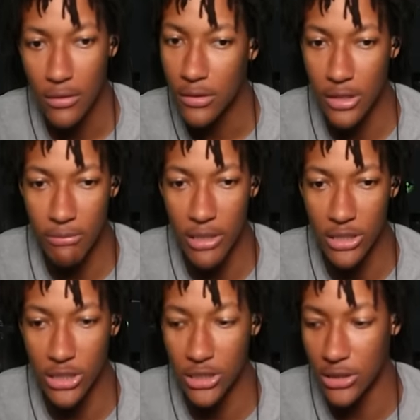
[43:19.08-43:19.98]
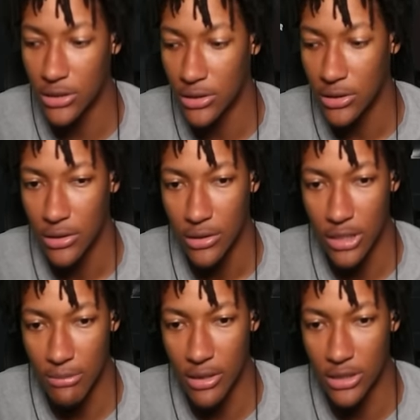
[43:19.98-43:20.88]
This bitch G G's.
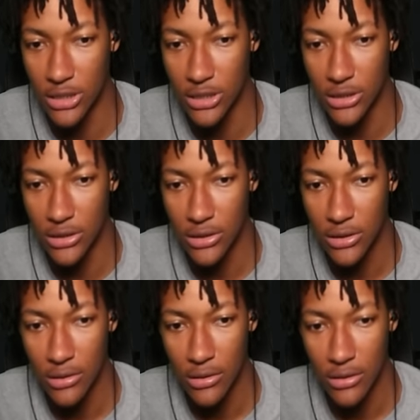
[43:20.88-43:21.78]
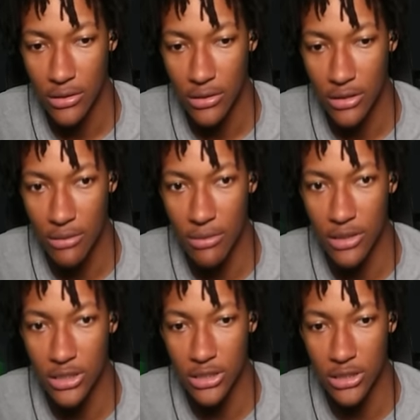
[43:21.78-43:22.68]
This bitch G G's. This
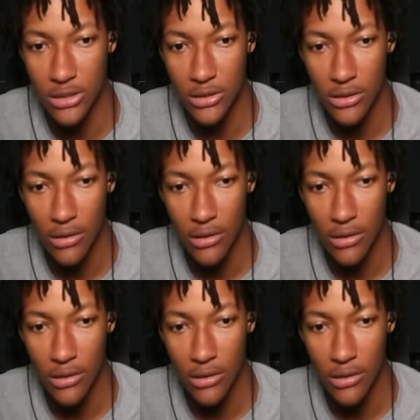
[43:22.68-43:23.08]
bitch G G's.